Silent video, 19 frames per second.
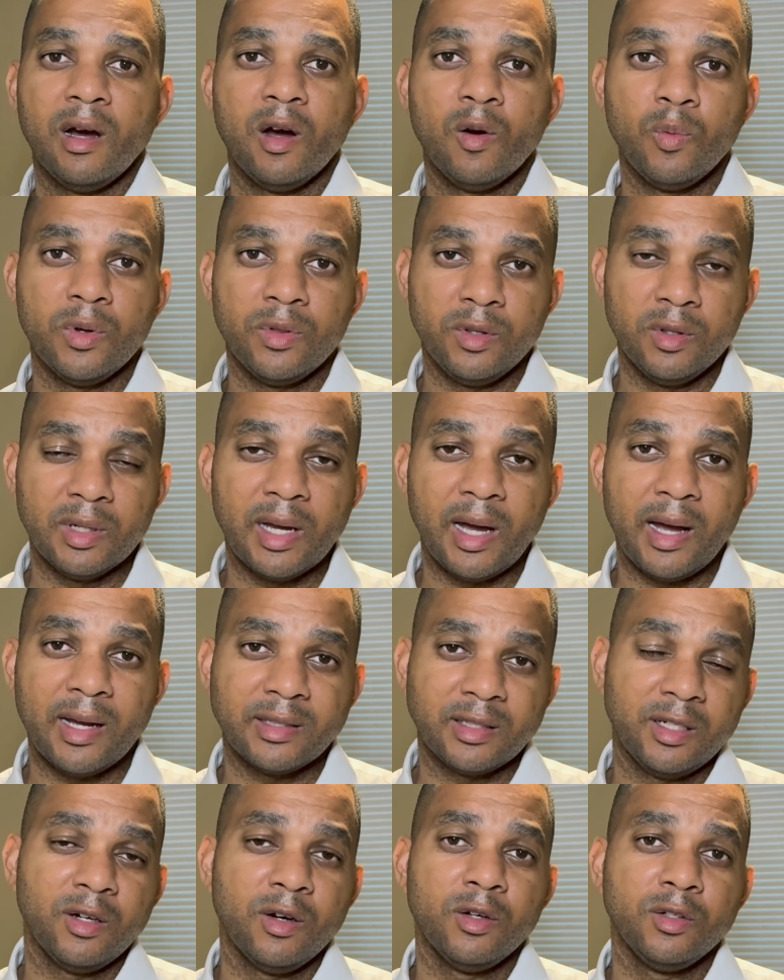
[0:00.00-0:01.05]
with you
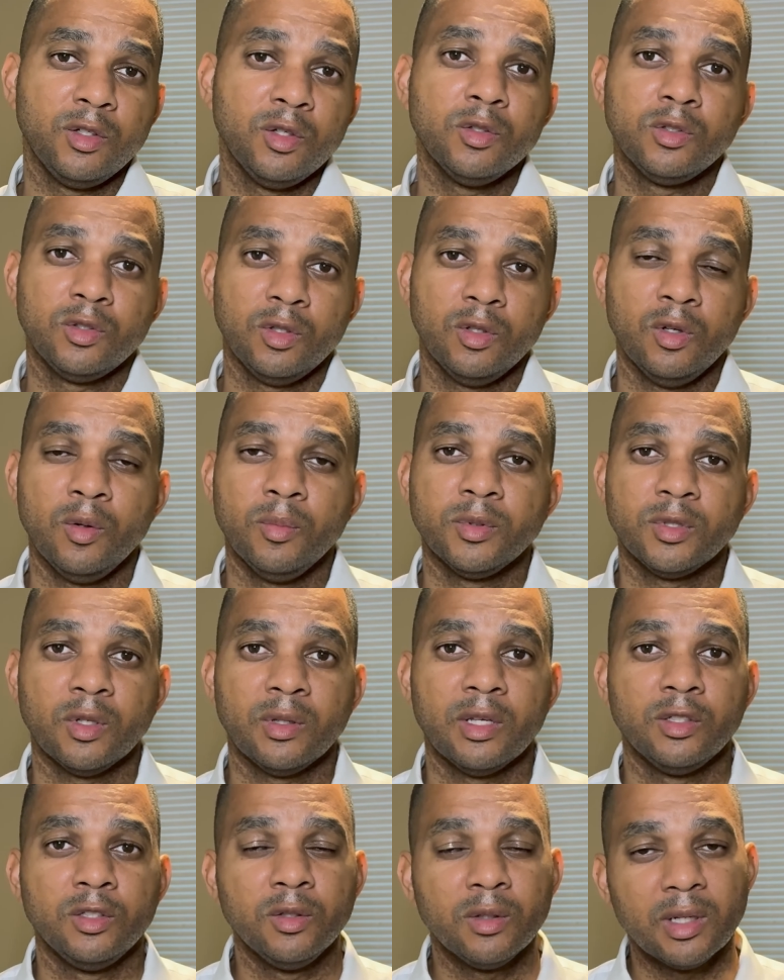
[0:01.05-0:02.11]
guys here on YouTube so
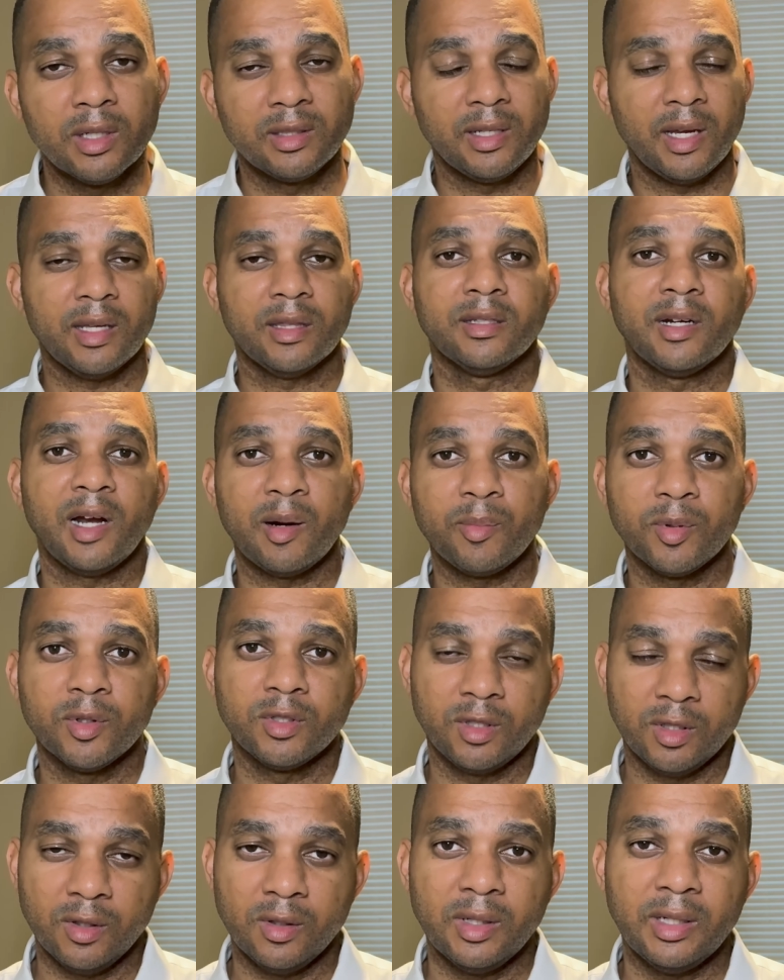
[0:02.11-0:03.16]
that you could take the
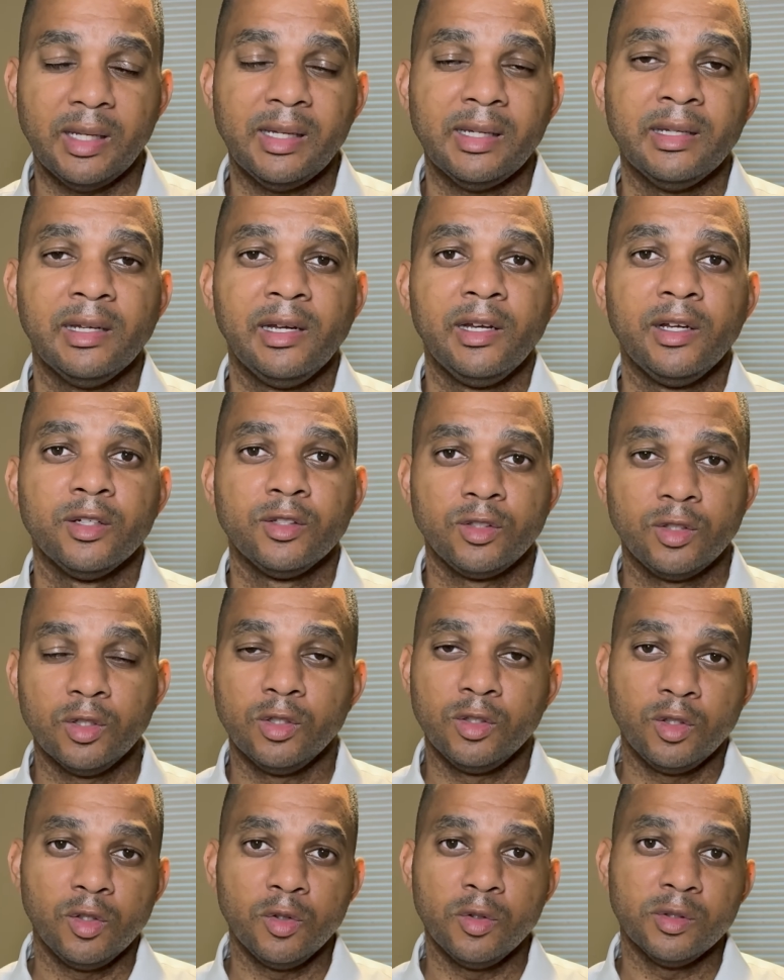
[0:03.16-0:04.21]
opportunity to
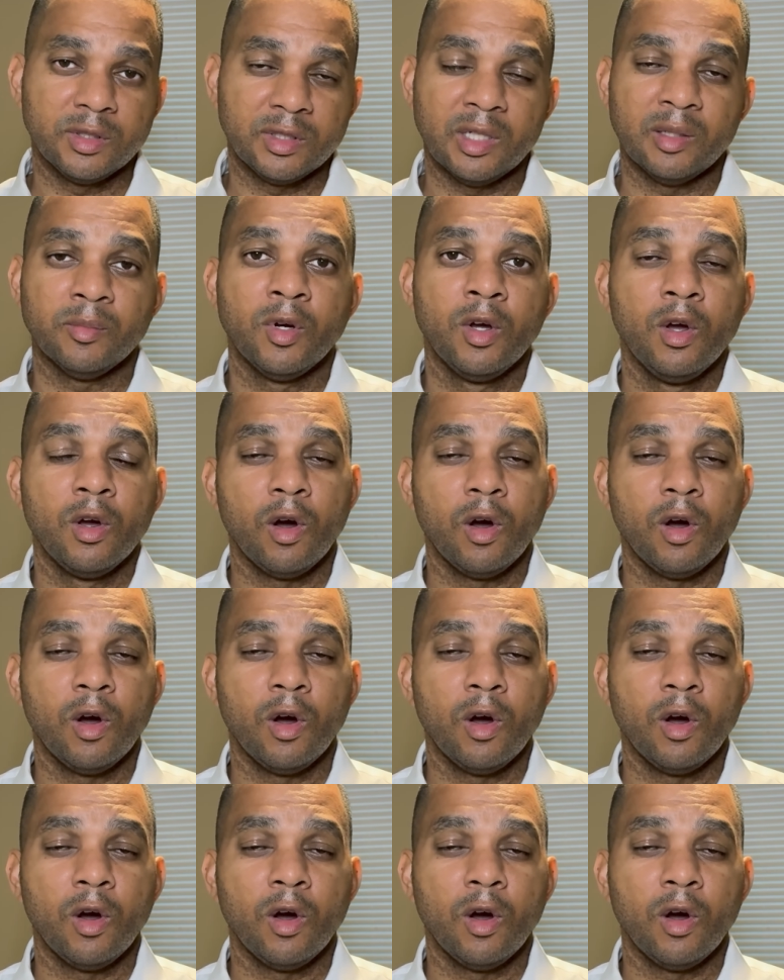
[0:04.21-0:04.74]
use them.